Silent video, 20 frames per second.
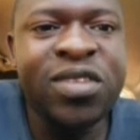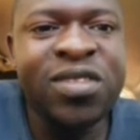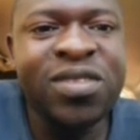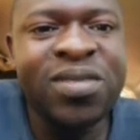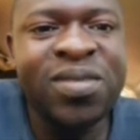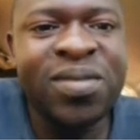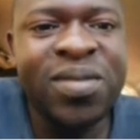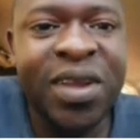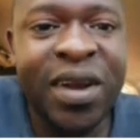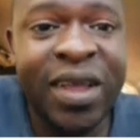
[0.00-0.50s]

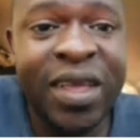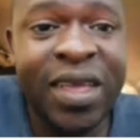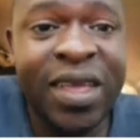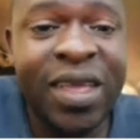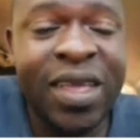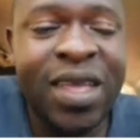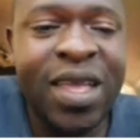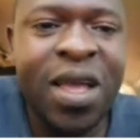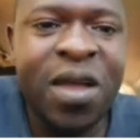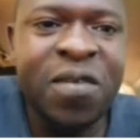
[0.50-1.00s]
these
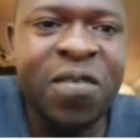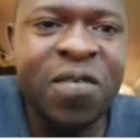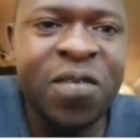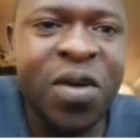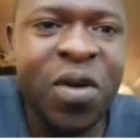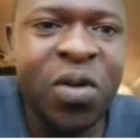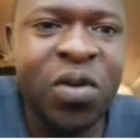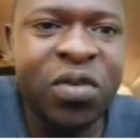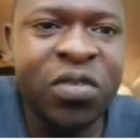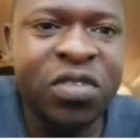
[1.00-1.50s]
3
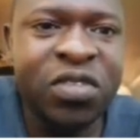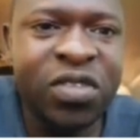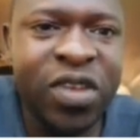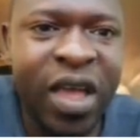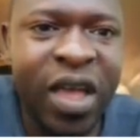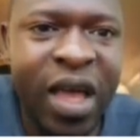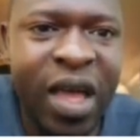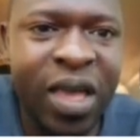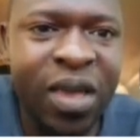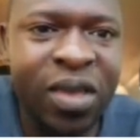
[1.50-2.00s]

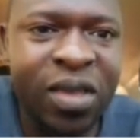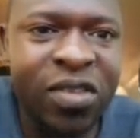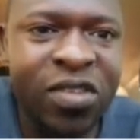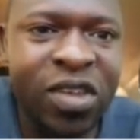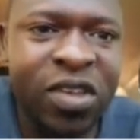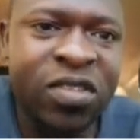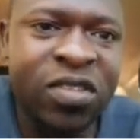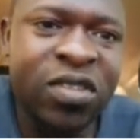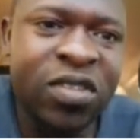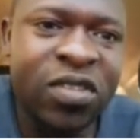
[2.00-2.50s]
valves.
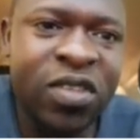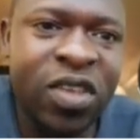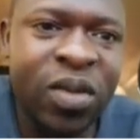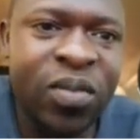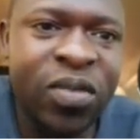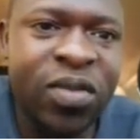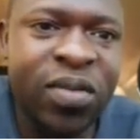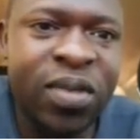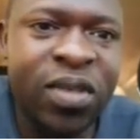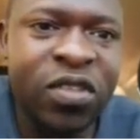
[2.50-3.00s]
I
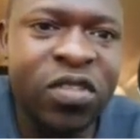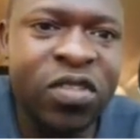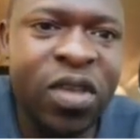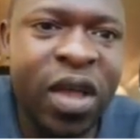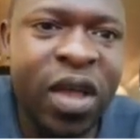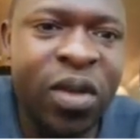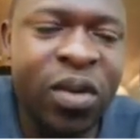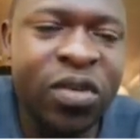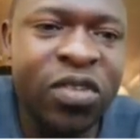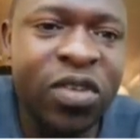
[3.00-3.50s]
just skipped
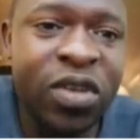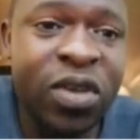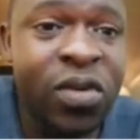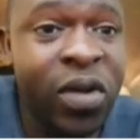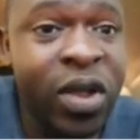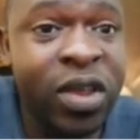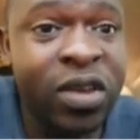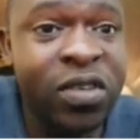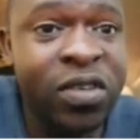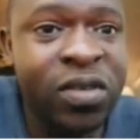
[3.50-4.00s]
this
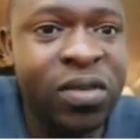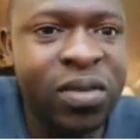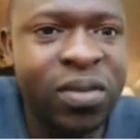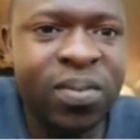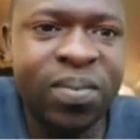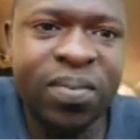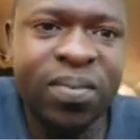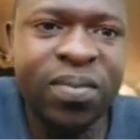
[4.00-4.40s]
aortic, right?